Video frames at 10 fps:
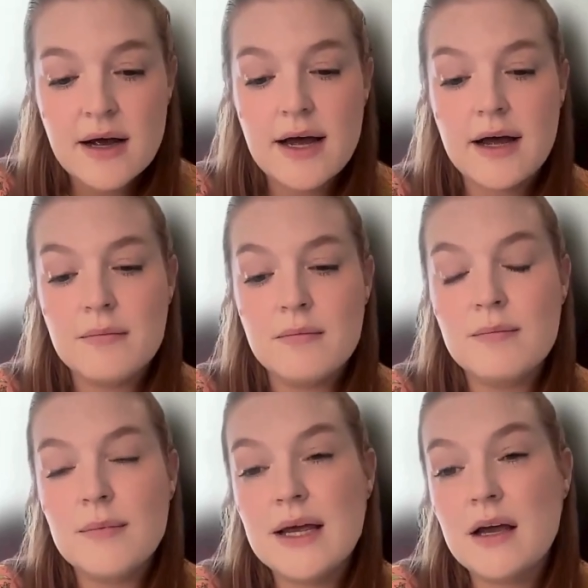
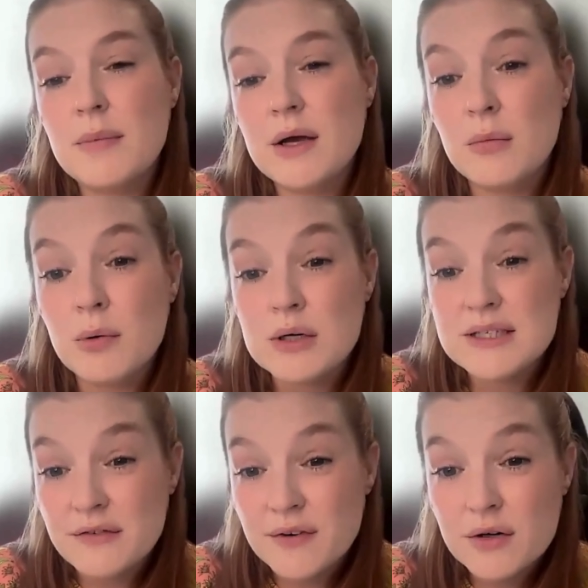It can become more
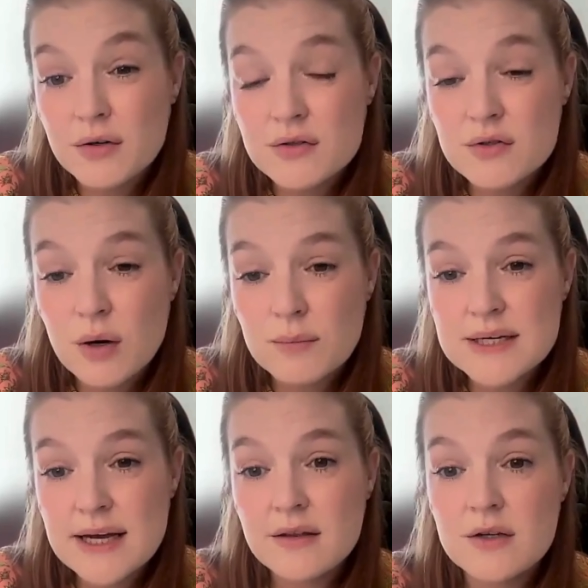difficult to
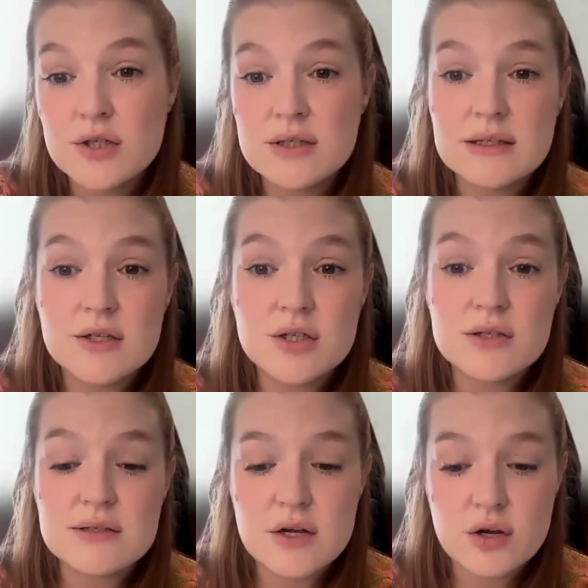obtain the due
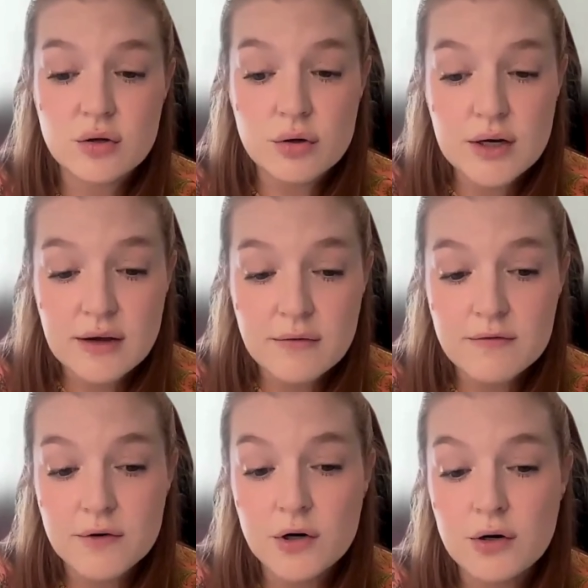diligence that you're looking
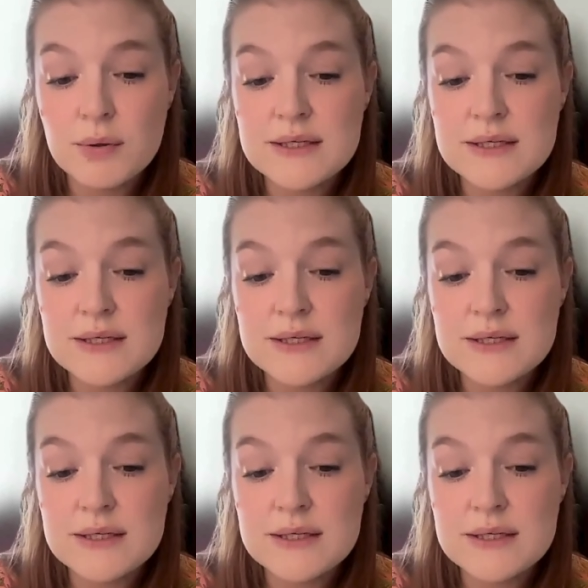for,